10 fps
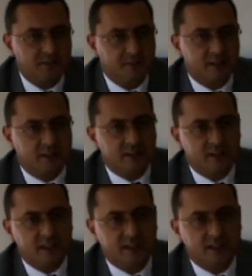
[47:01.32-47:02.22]
of
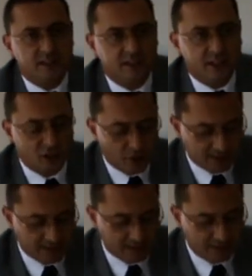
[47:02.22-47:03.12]
conducting
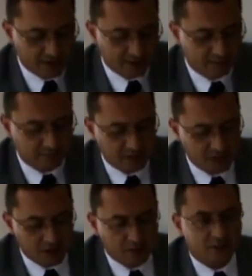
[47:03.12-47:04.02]
economic activity,
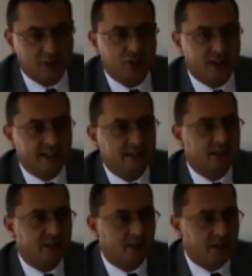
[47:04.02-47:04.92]
such
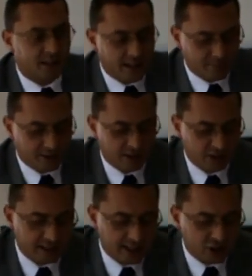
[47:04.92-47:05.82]
as labor
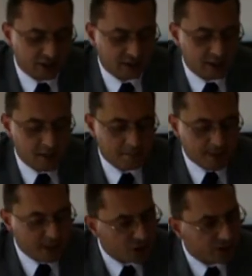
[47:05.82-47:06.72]
legislation,
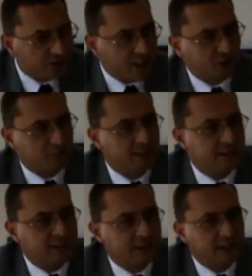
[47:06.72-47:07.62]
pension
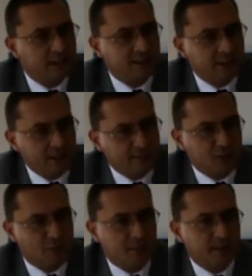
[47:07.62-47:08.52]
arrangements, state
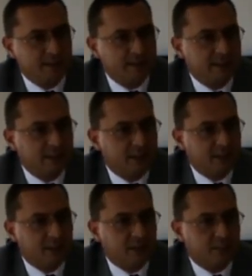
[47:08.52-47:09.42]
monopolies,
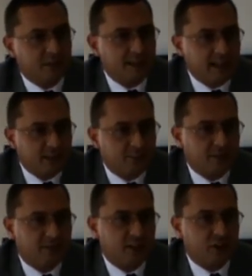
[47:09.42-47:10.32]
uh, protected
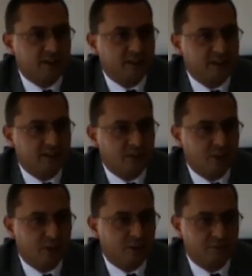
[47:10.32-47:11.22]
professions
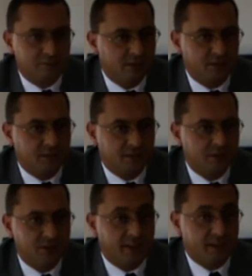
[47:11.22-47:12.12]
or different
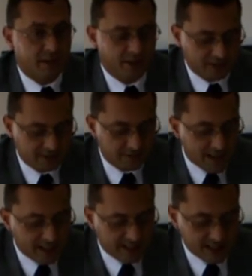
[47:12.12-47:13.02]
trade barriers of
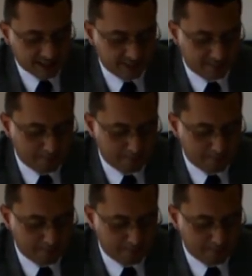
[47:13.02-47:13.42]
any kind.